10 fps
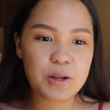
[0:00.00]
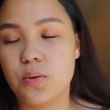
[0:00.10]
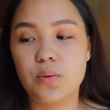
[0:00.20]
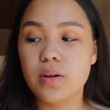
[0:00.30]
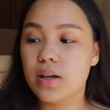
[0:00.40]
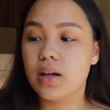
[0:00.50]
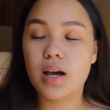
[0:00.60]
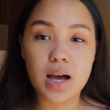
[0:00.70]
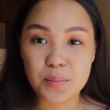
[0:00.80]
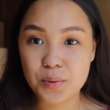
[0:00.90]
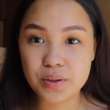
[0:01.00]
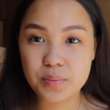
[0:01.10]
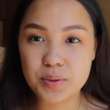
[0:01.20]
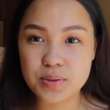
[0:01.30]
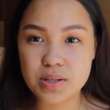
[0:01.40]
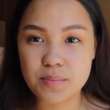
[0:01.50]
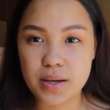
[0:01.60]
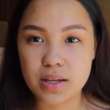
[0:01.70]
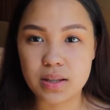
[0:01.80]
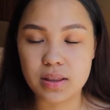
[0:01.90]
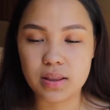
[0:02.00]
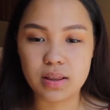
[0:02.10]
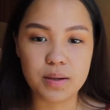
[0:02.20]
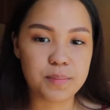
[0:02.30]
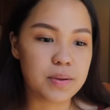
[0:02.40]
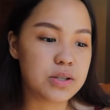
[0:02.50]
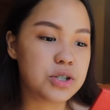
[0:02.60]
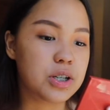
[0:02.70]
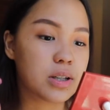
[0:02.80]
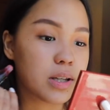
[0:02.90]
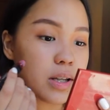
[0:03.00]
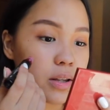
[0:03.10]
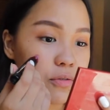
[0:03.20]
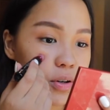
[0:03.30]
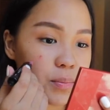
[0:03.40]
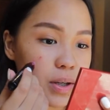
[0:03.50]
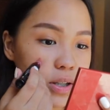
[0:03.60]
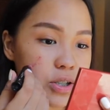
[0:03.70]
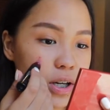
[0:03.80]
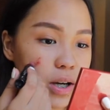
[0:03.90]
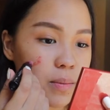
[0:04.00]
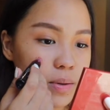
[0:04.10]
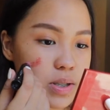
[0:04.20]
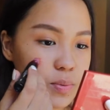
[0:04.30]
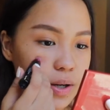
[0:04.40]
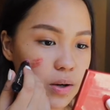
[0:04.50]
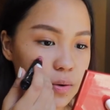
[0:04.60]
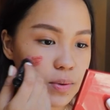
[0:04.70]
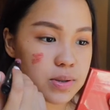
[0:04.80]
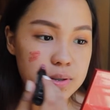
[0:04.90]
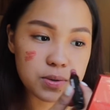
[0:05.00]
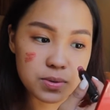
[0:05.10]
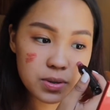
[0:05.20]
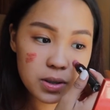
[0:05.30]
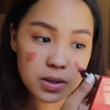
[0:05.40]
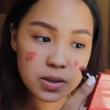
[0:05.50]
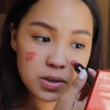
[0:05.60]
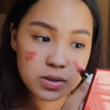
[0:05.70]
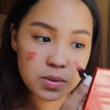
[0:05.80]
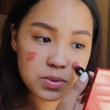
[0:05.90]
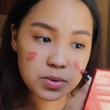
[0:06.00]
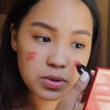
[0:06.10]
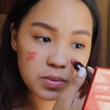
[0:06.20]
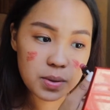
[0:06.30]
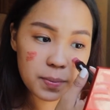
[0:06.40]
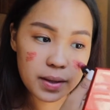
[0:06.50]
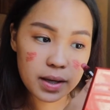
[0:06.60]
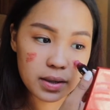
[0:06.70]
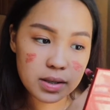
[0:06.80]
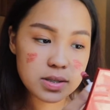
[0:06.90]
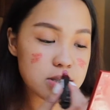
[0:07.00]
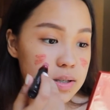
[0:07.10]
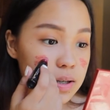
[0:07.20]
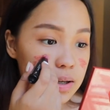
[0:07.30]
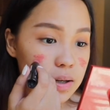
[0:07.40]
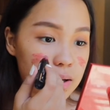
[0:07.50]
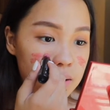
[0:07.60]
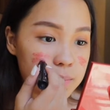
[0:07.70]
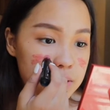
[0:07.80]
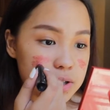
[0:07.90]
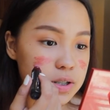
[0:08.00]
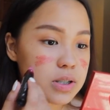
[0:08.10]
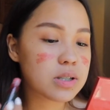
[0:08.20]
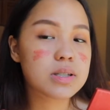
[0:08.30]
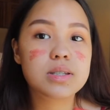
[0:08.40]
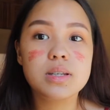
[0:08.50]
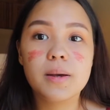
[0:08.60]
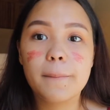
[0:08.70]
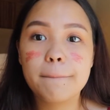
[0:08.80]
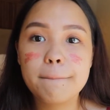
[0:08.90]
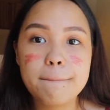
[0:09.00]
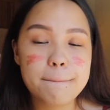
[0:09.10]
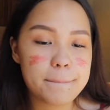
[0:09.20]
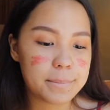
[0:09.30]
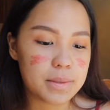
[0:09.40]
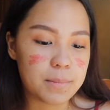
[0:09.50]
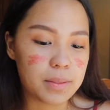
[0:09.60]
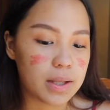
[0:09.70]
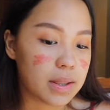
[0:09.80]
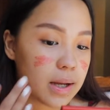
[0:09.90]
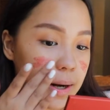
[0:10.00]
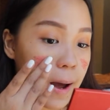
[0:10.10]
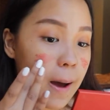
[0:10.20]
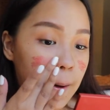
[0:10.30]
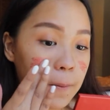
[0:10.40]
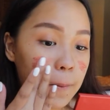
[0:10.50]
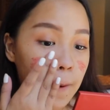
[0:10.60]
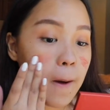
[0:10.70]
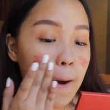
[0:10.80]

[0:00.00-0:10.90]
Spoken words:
So I'm going to be using my lip and cheek tint from KJM. This is what I always use. I'm just going to be applying this on my cheeks, then blend that out.